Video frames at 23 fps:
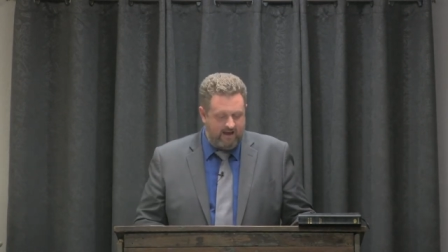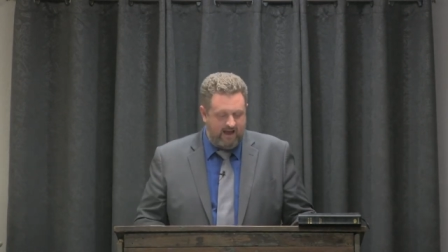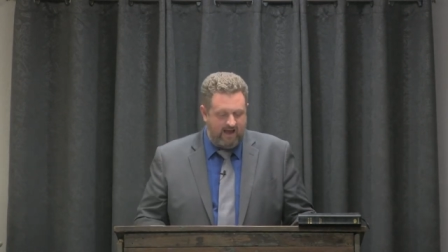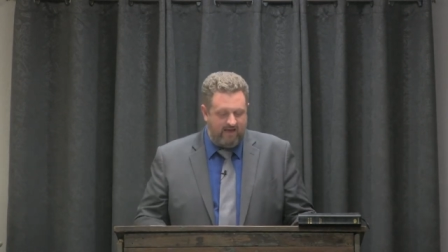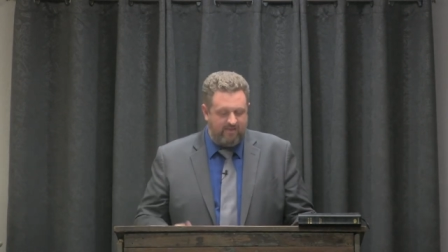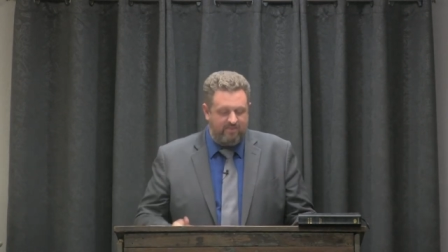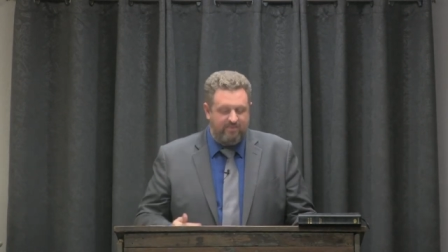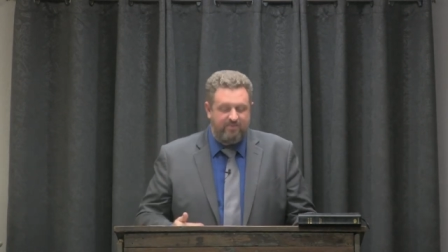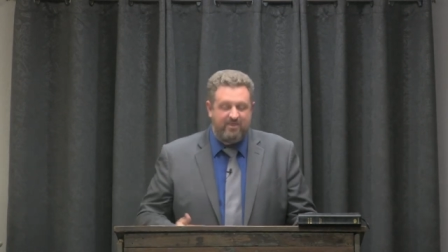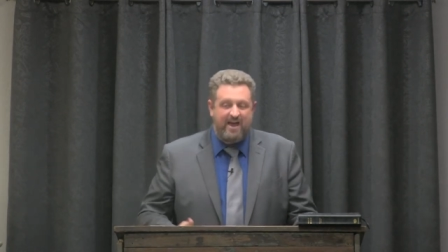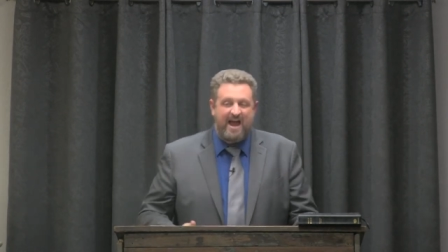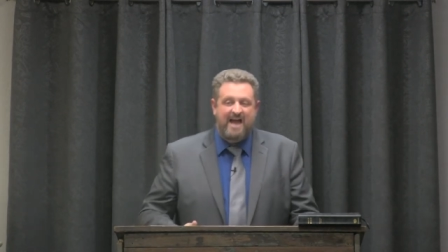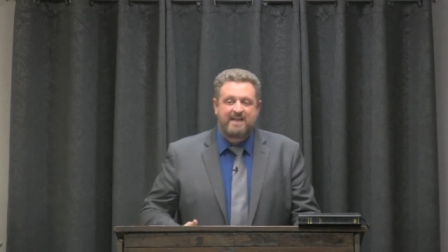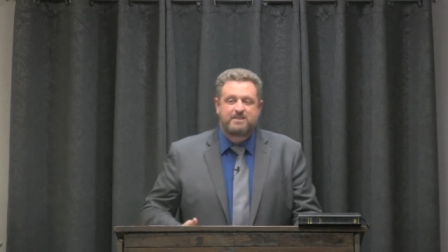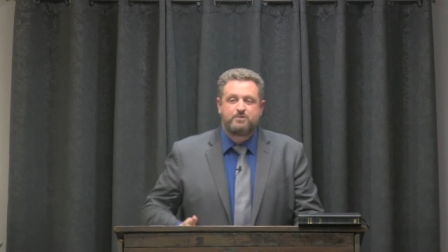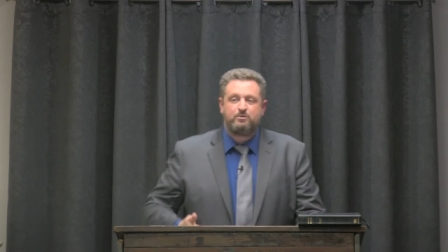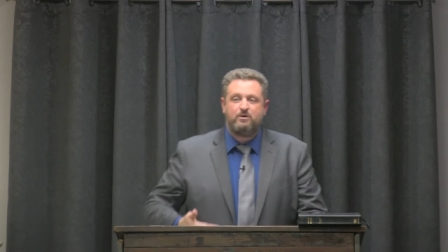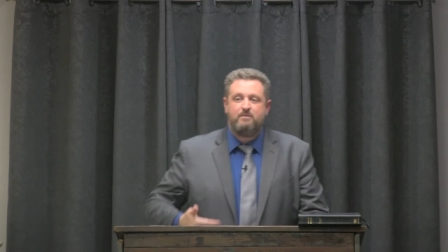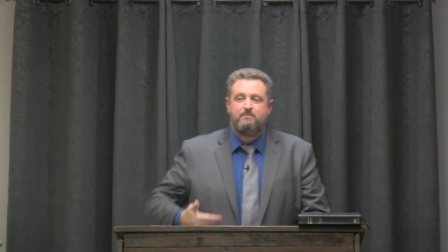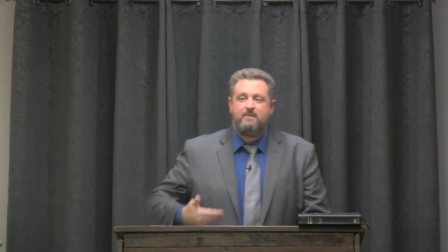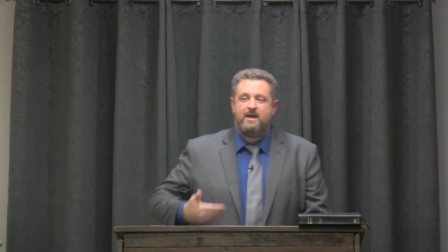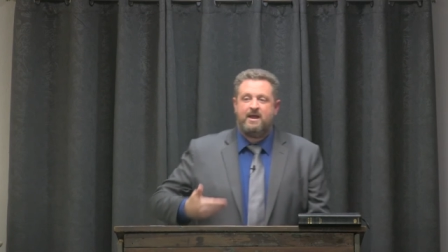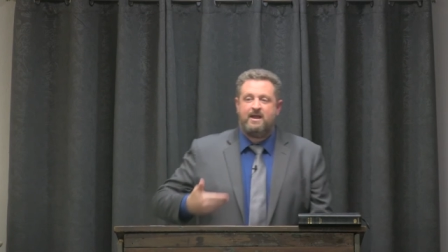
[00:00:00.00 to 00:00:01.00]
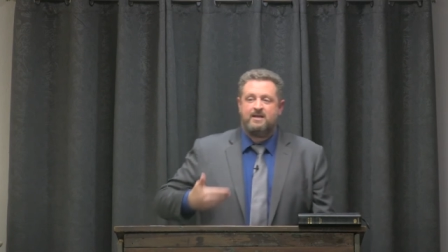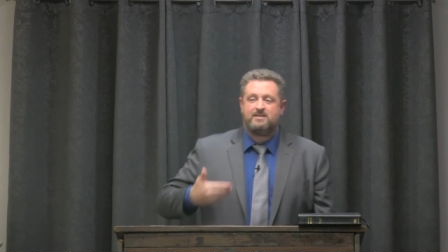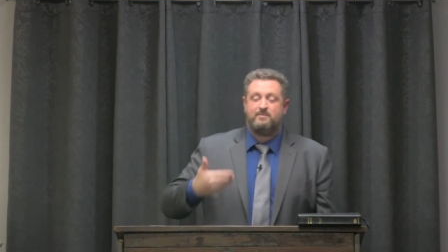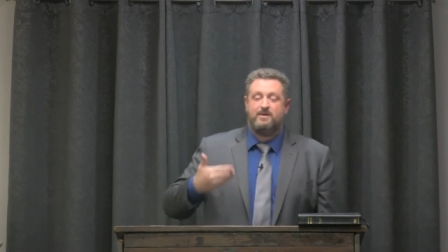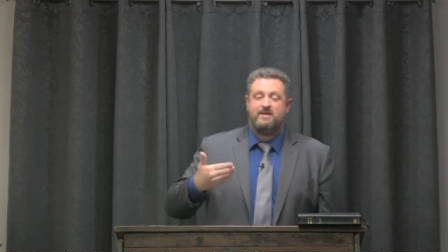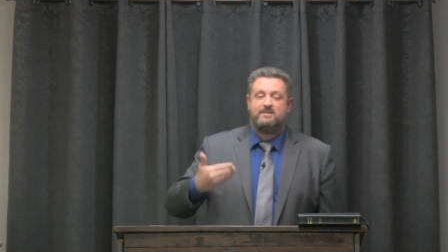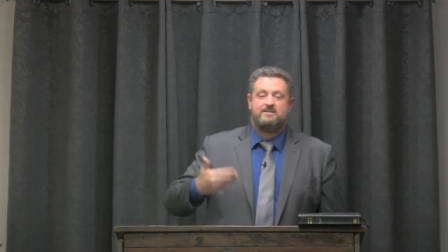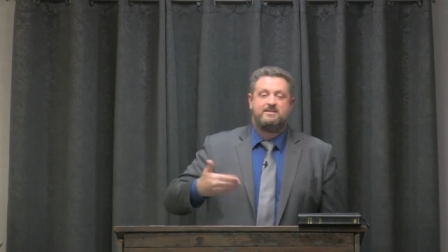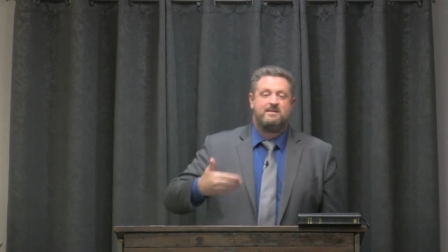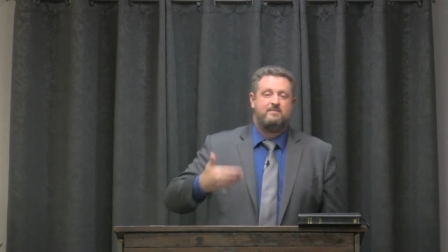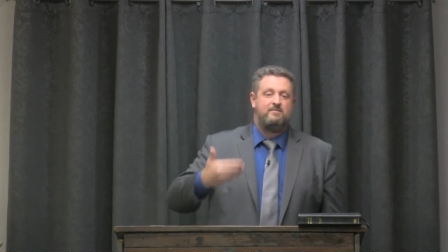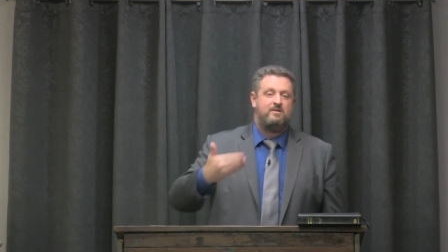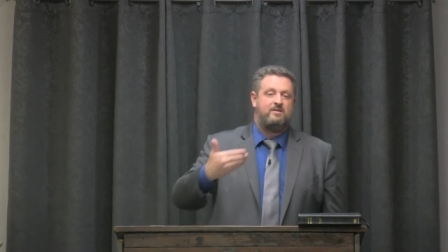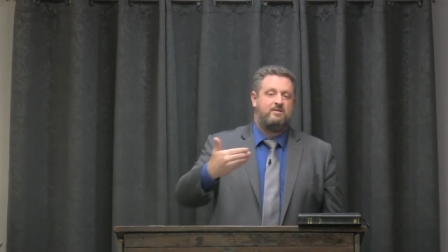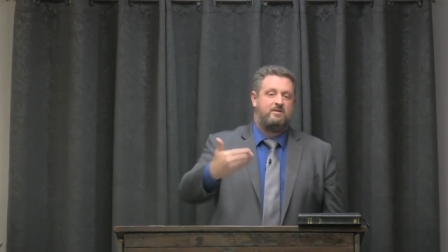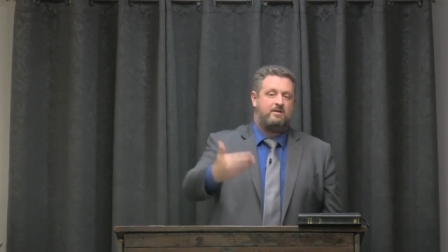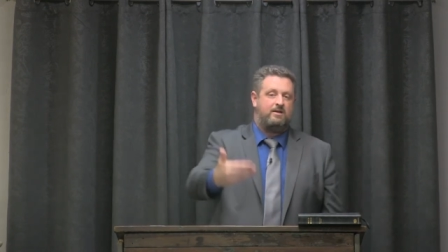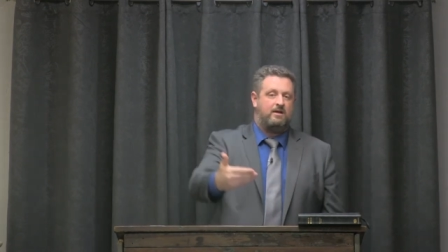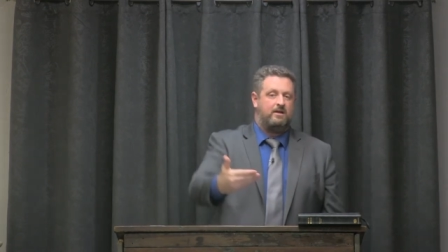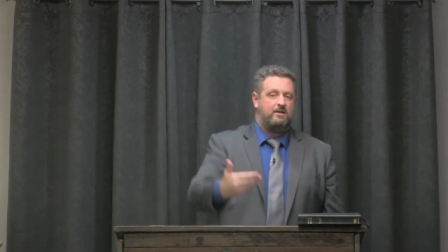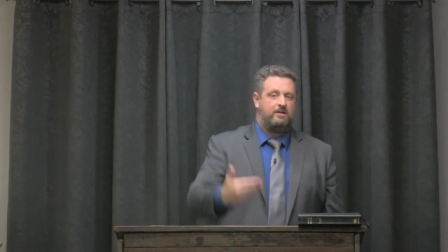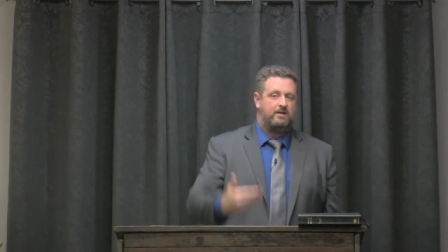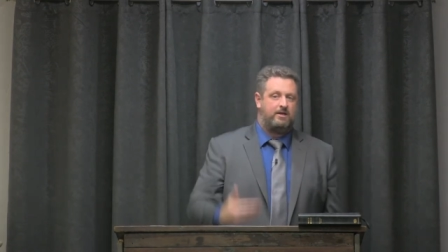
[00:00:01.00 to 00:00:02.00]
And that's what may has made
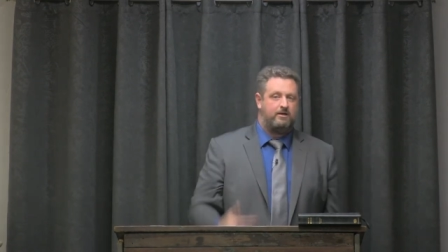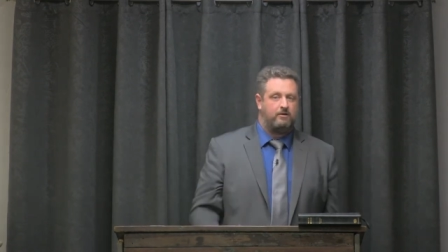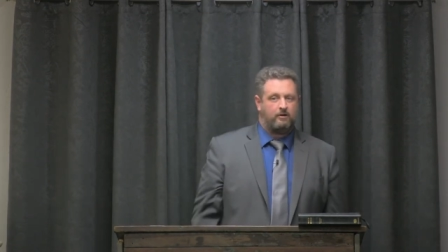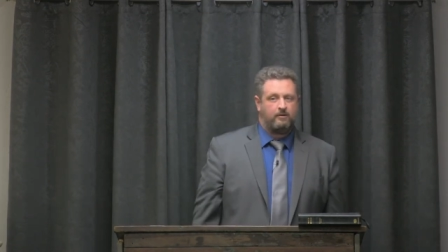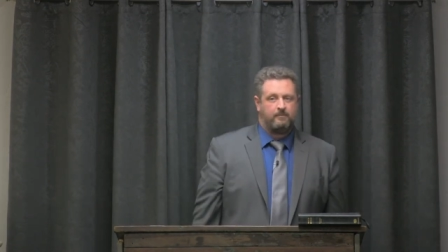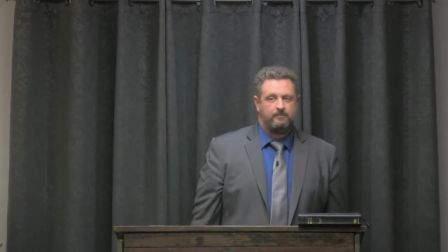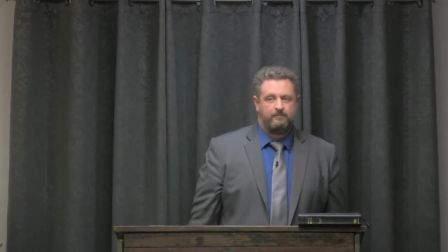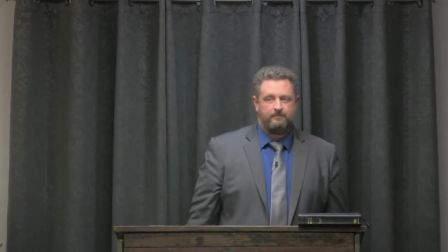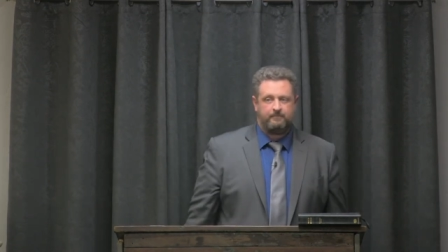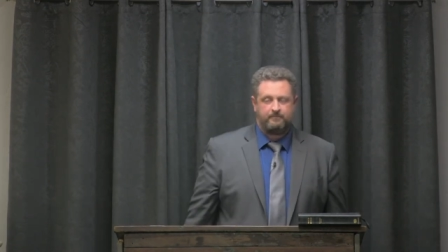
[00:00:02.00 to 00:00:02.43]
Timothy a leader.